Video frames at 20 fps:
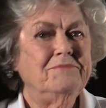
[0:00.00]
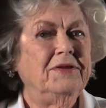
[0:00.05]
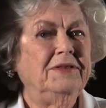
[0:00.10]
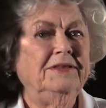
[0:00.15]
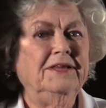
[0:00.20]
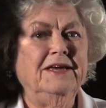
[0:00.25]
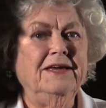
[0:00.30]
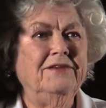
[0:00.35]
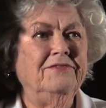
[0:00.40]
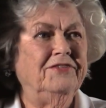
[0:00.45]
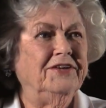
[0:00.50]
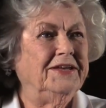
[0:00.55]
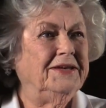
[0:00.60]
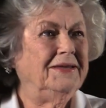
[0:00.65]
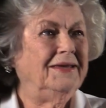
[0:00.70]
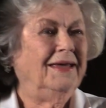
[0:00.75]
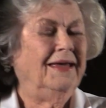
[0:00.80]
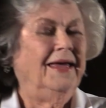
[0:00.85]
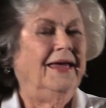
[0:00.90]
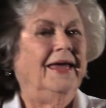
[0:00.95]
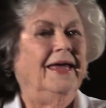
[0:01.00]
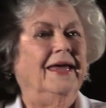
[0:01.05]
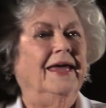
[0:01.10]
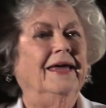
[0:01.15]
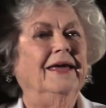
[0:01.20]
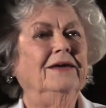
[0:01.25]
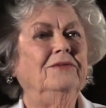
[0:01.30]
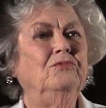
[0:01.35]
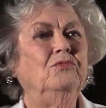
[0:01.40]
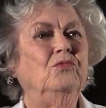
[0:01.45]
believe it.
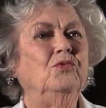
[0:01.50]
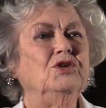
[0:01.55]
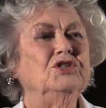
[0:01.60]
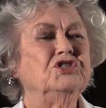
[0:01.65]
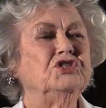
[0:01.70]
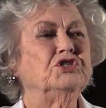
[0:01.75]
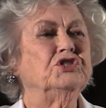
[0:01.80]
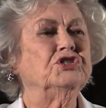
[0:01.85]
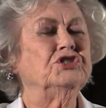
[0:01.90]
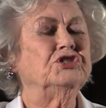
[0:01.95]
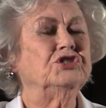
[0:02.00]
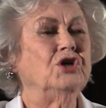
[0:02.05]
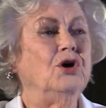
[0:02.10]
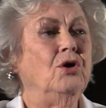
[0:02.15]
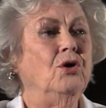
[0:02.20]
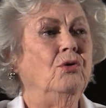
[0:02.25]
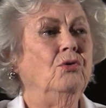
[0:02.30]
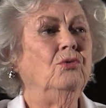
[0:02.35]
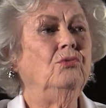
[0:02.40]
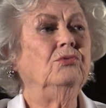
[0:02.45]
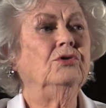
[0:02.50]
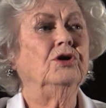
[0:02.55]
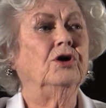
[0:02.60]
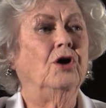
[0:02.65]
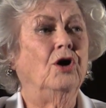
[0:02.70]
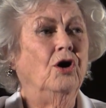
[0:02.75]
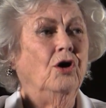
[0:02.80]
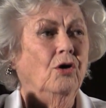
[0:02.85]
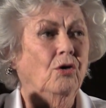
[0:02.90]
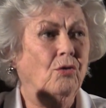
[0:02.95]
It was so
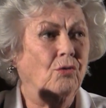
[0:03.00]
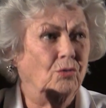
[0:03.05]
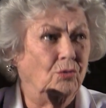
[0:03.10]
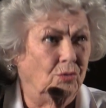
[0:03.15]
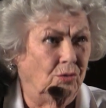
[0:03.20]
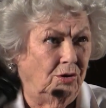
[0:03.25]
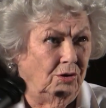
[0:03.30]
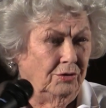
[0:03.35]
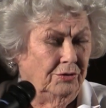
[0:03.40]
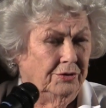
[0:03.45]
cold.